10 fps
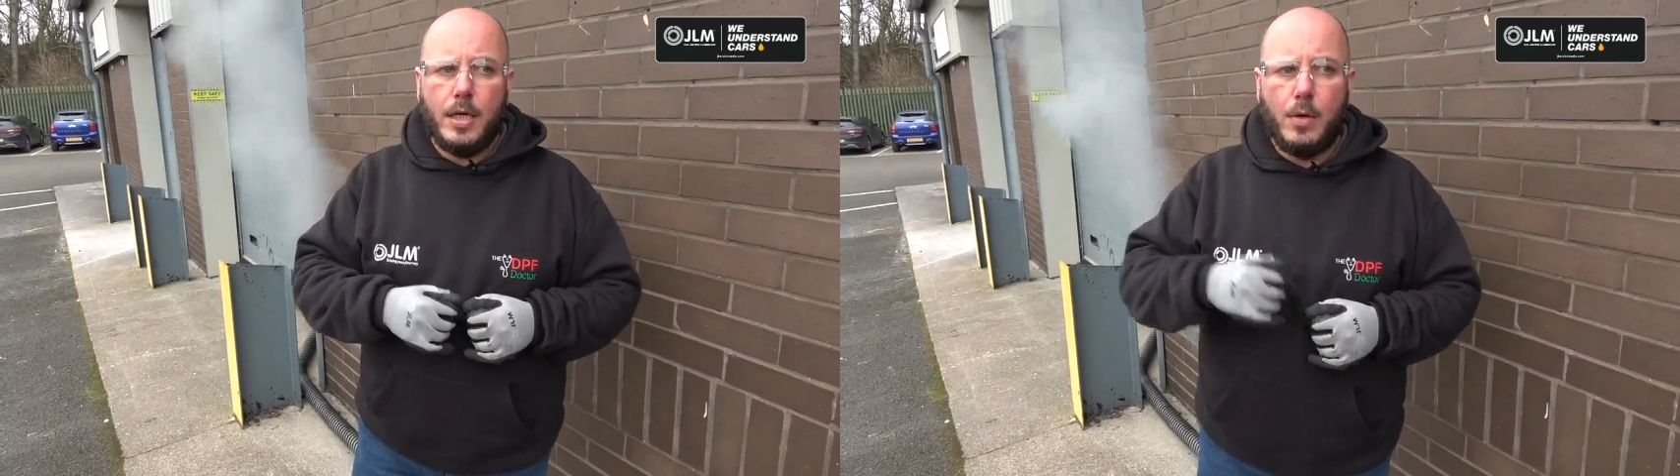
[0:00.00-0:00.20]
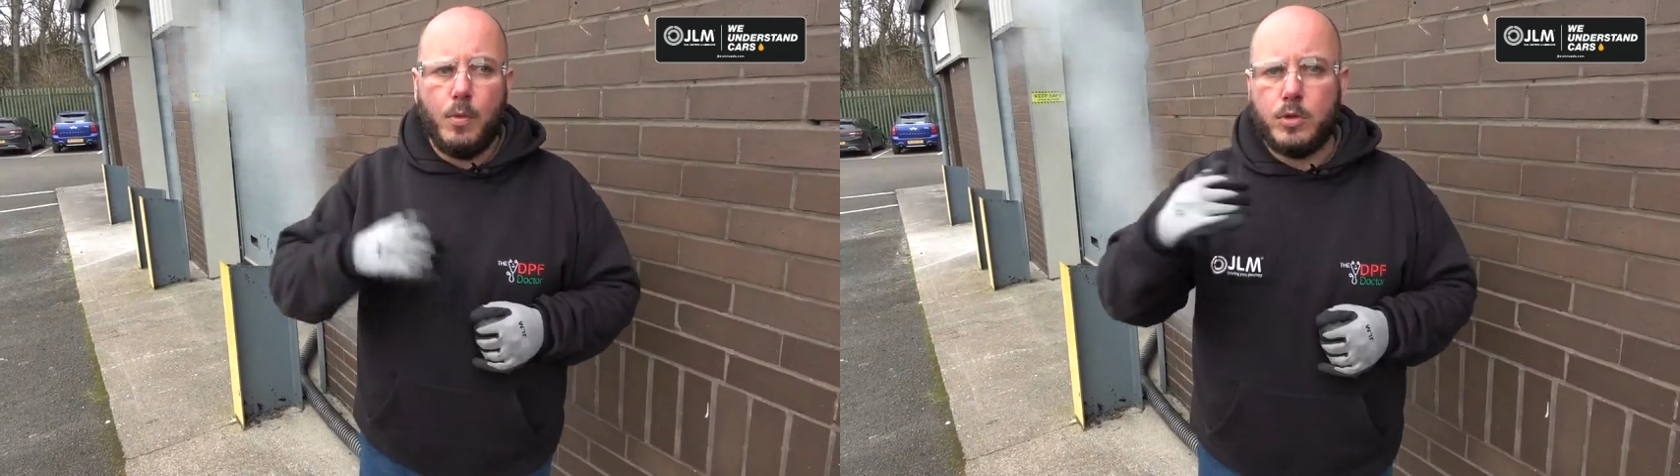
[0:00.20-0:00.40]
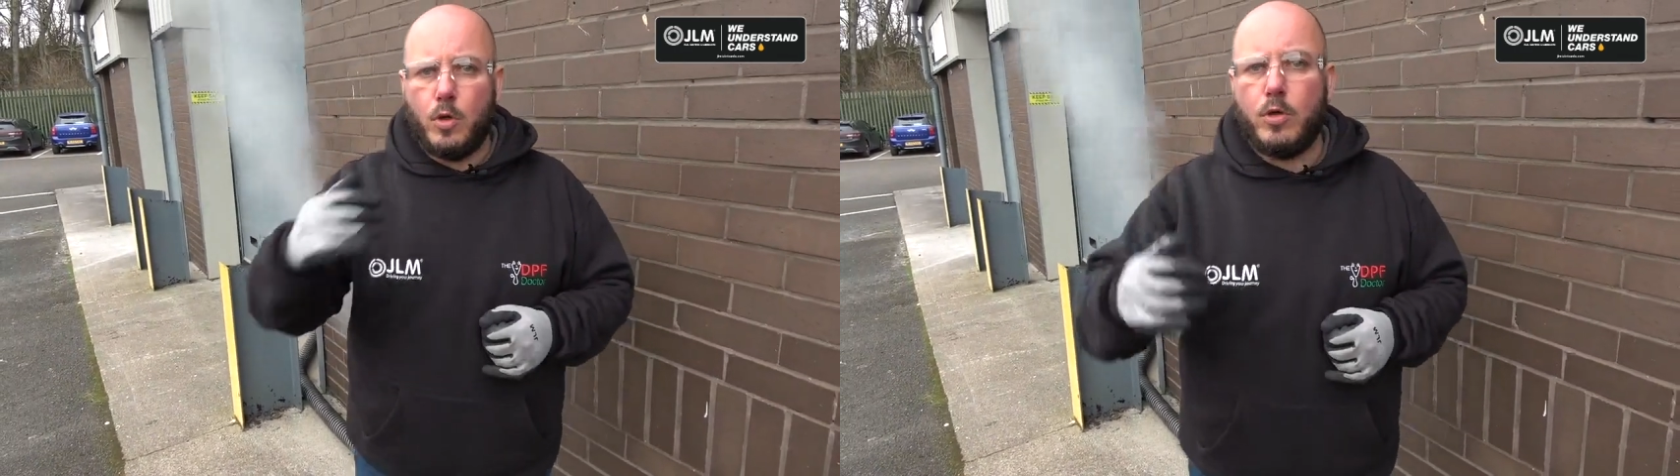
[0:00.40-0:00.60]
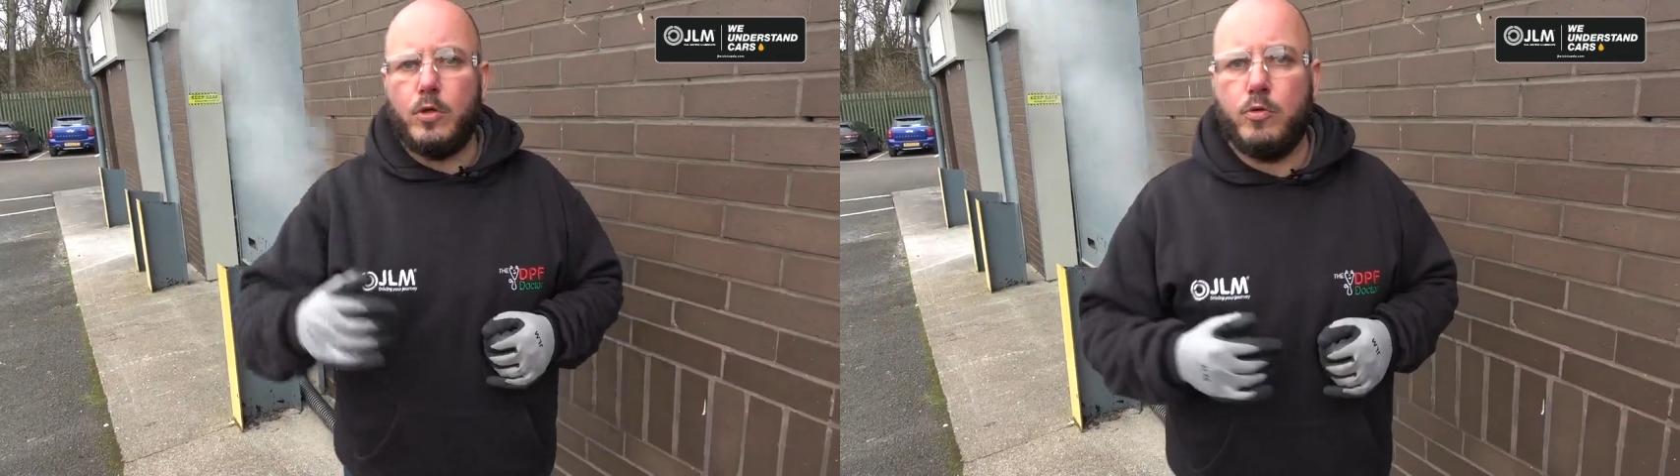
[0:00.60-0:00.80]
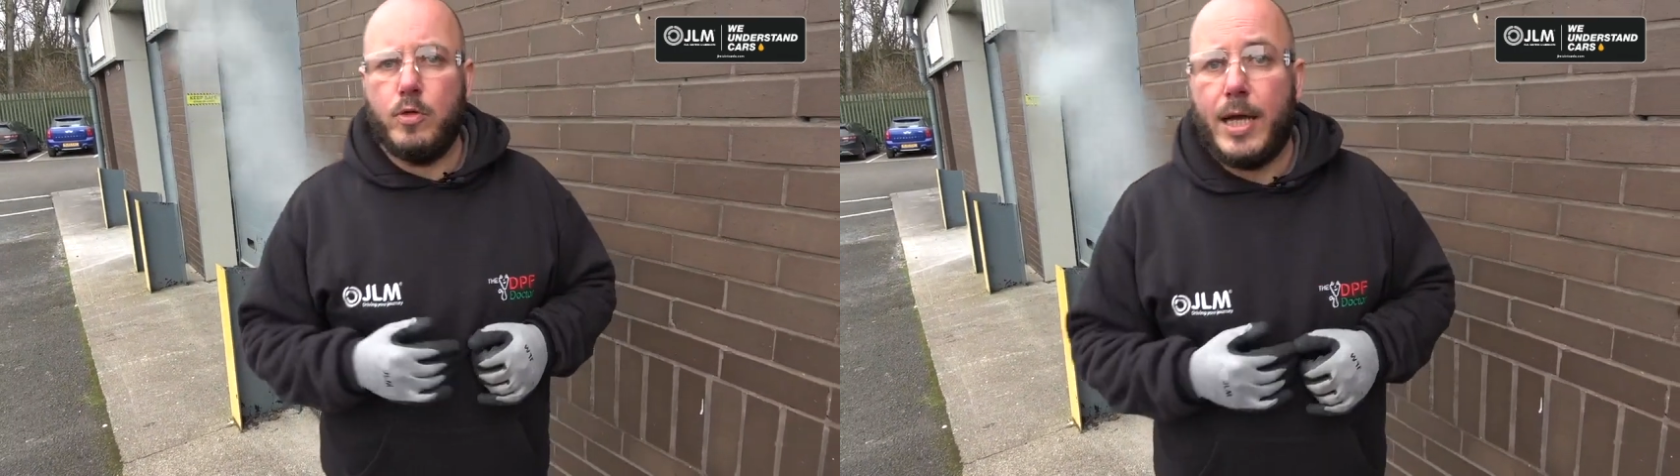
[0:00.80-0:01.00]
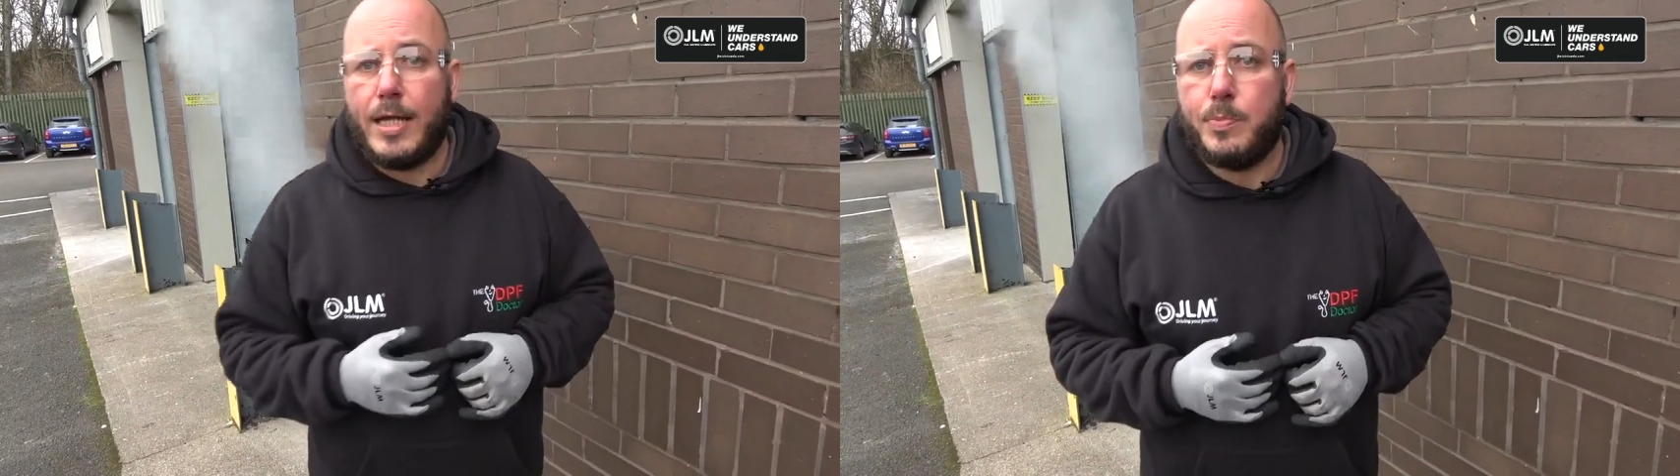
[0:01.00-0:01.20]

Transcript: and we'll talk you through the next